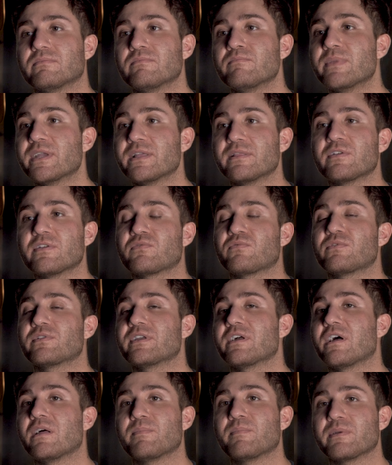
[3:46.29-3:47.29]
MEILI is
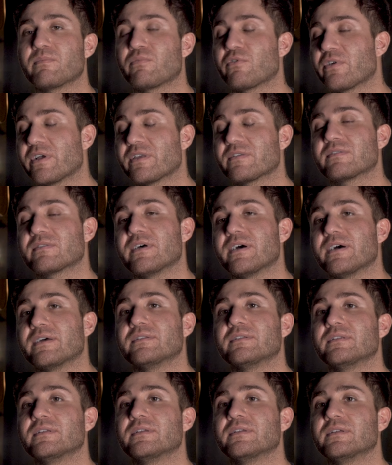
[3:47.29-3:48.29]
really helping progress
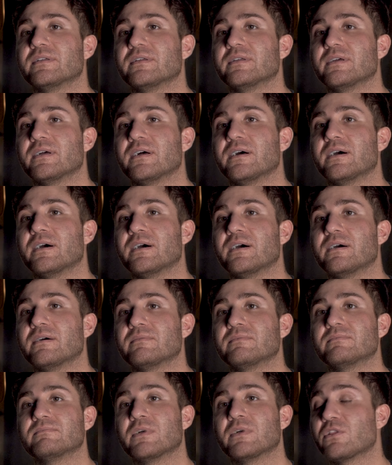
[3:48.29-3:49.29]
that,
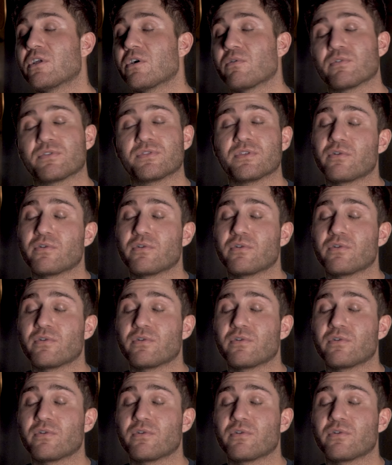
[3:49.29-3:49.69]
along with